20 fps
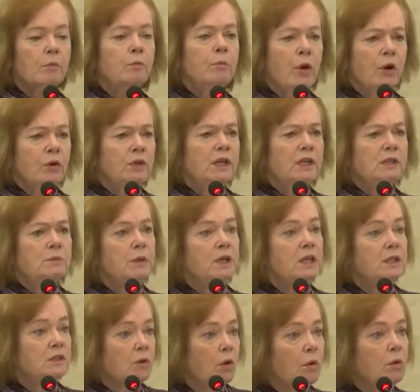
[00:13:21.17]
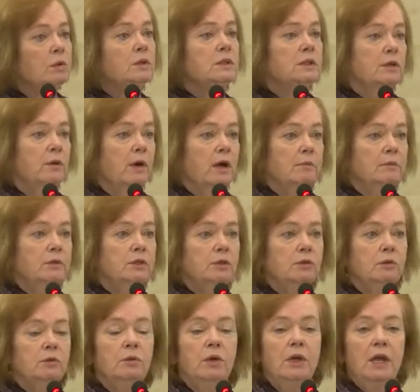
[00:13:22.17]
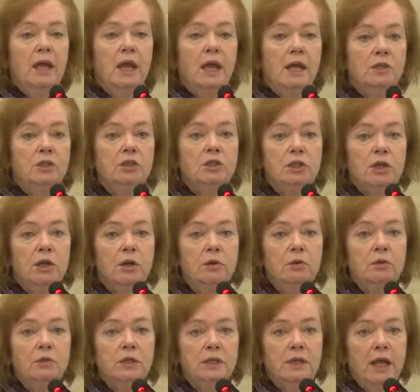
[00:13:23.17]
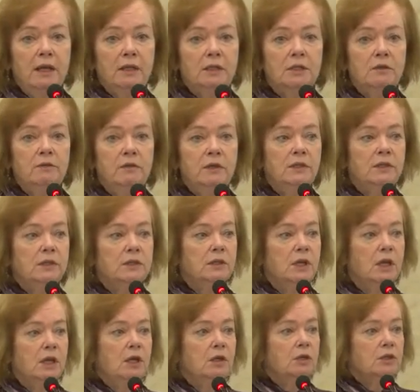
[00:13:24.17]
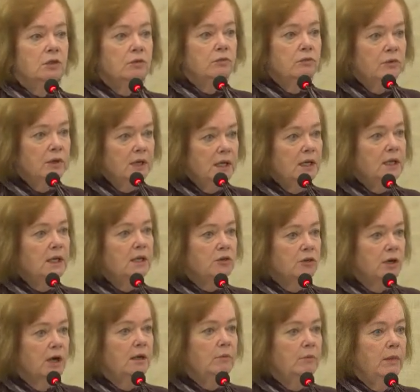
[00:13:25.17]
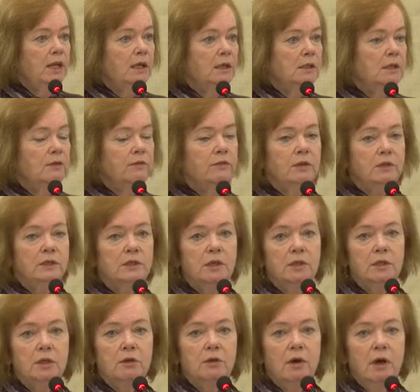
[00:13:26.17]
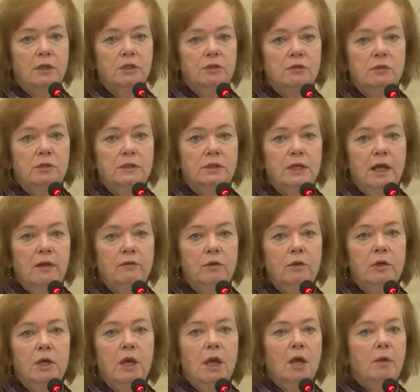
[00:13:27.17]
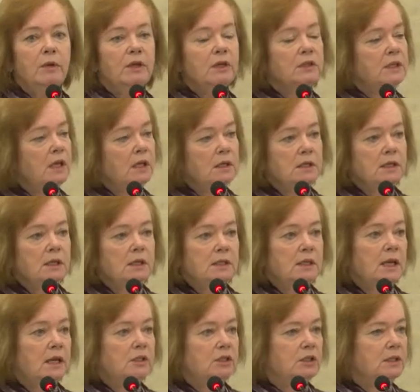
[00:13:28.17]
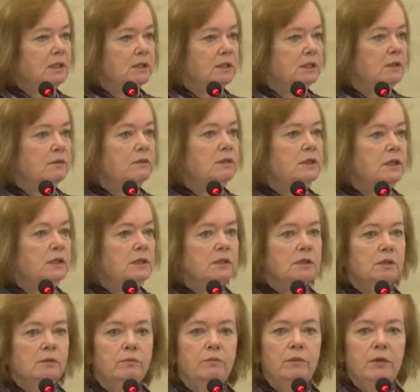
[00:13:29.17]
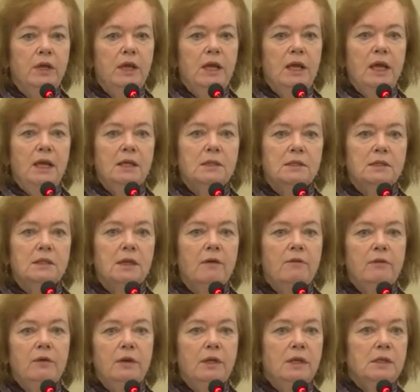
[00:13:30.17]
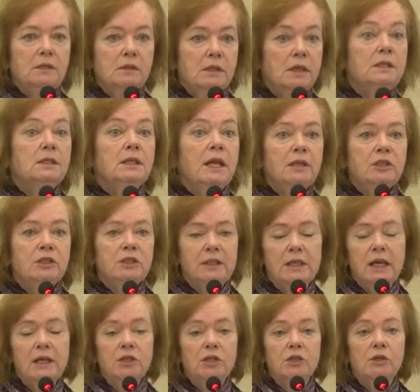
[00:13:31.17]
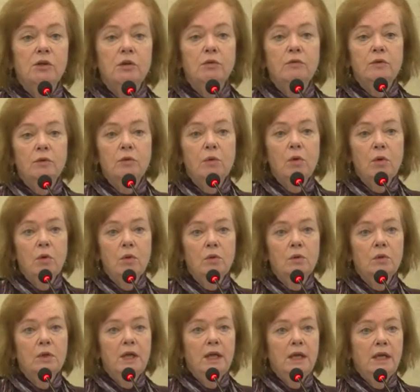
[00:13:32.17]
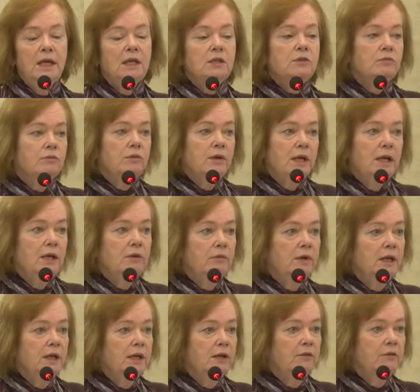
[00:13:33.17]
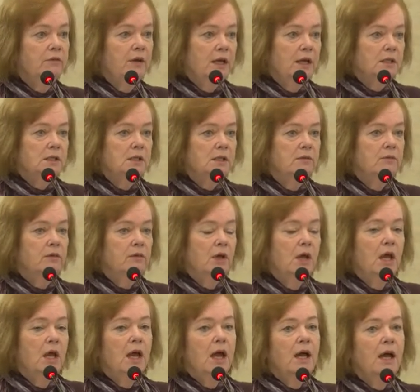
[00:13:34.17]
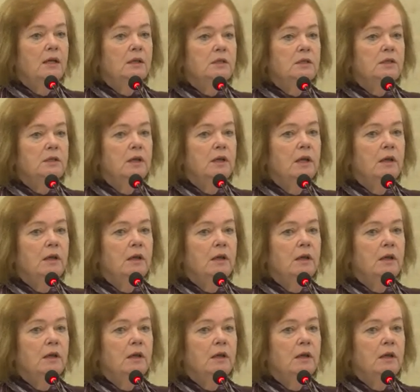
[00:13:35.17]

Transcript: bodies, but it's also up to NGOs and activists to really try and make a difference at the grassroots level. Because India's legislative system, its legislation overall is really, really effective. And